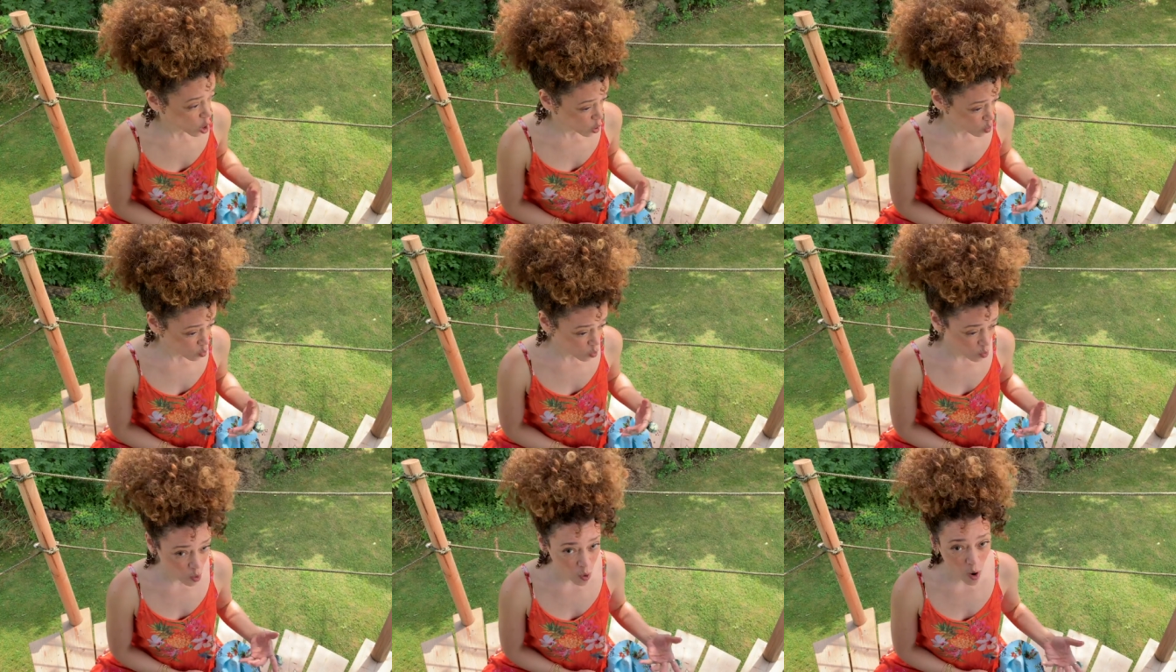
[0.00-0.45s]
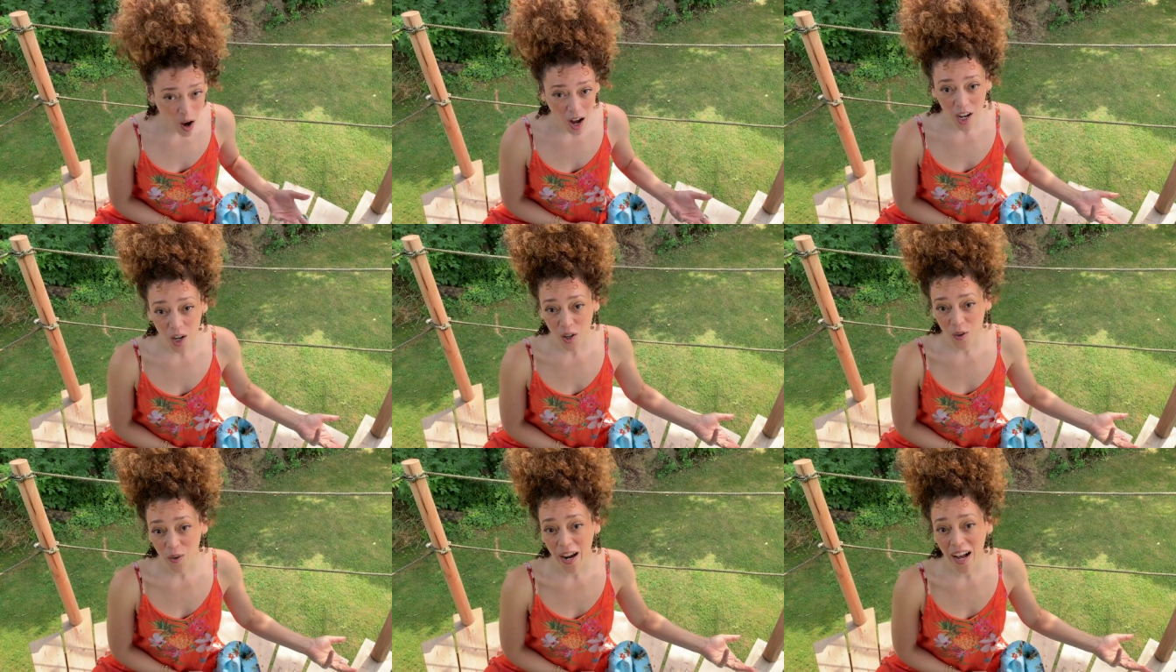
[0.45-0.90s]

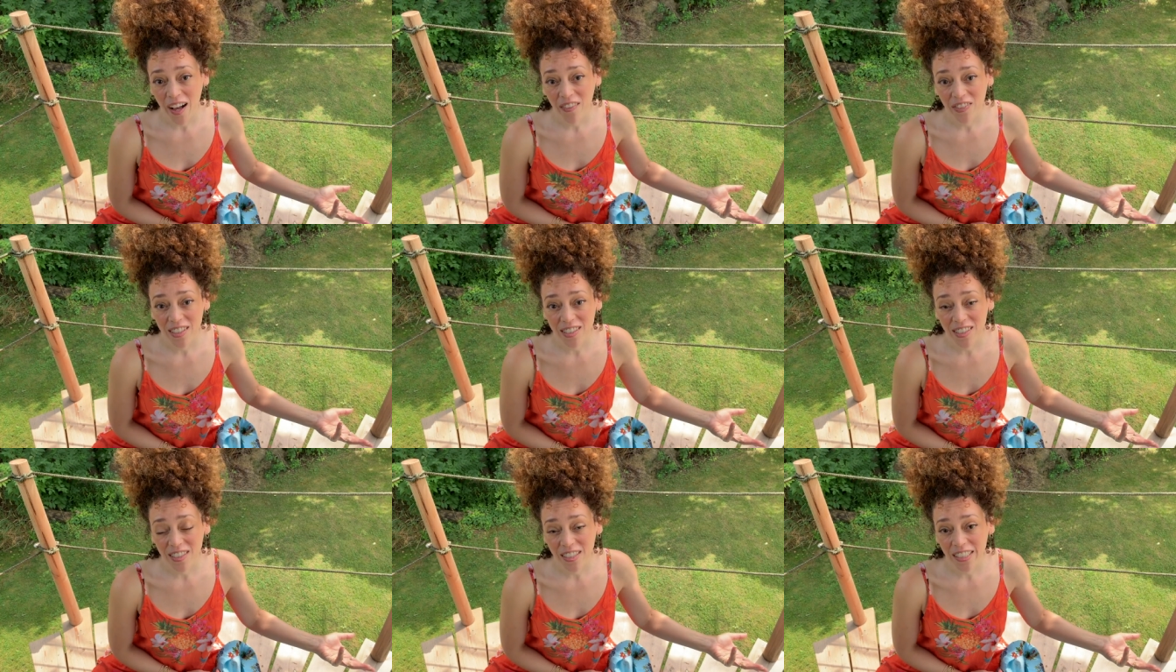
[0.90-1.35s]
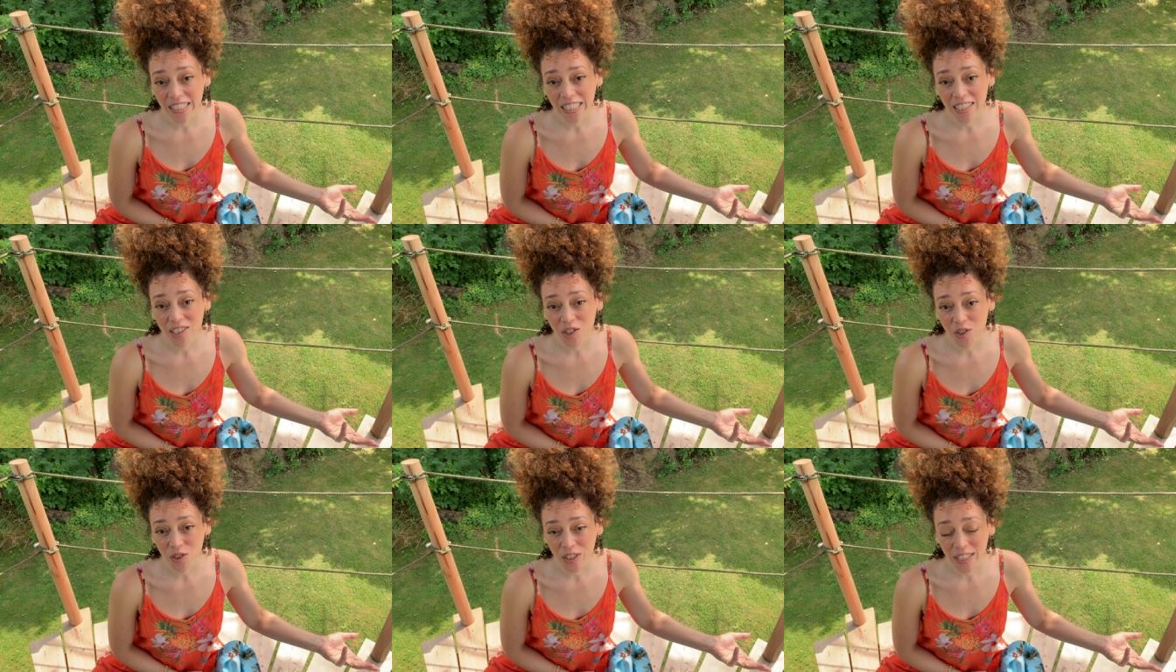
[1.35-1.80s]
walk around the city
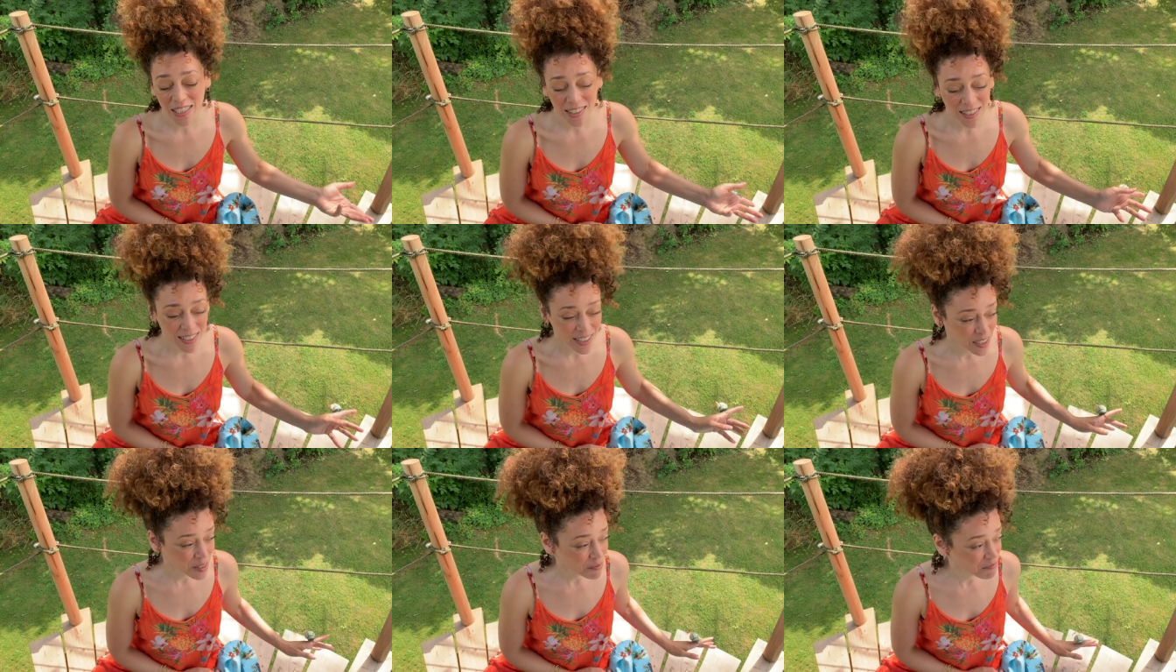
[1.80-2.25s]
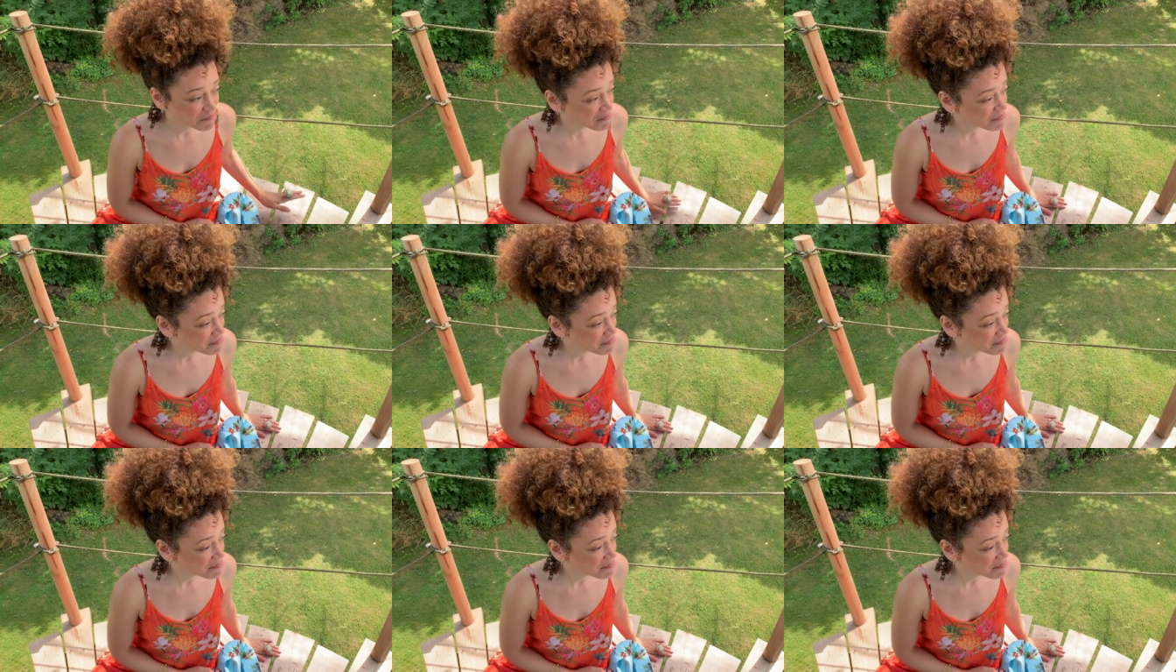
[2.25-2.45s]
streets,